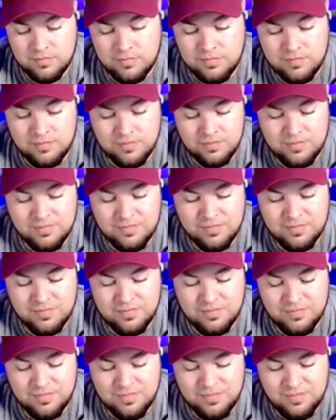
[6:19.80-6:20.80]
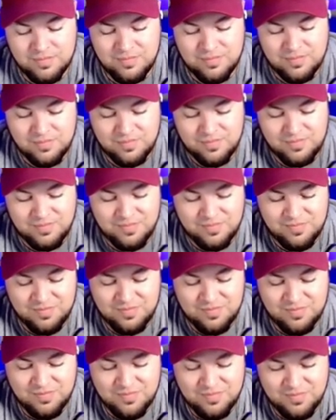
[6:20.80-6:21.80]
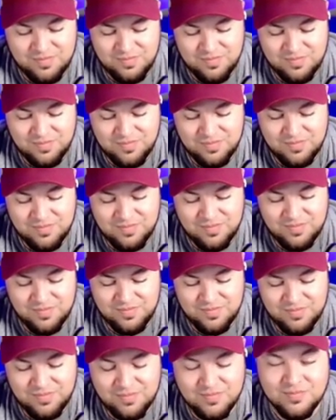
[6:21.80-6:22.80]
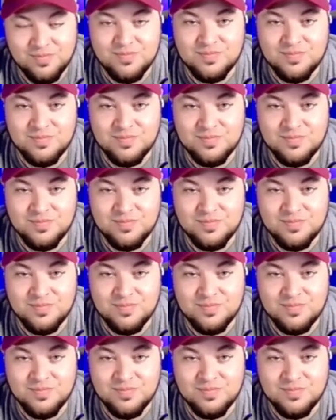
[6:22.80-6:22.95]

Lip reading: [no speech]